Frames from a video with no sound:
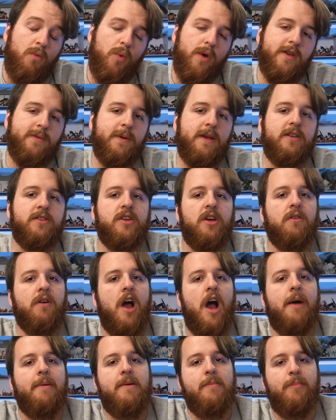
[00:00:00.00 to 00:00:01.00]
which means your
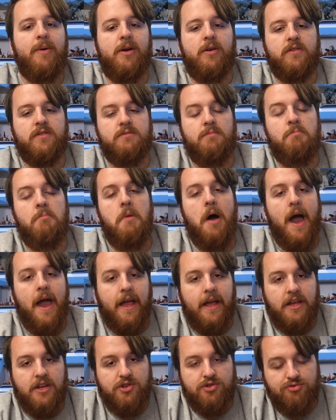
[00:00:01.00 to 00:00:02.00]
army builds
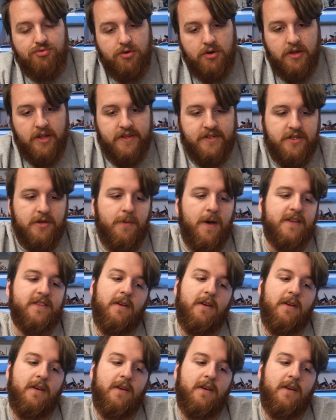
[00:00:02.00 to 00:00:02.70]
might struggle into them.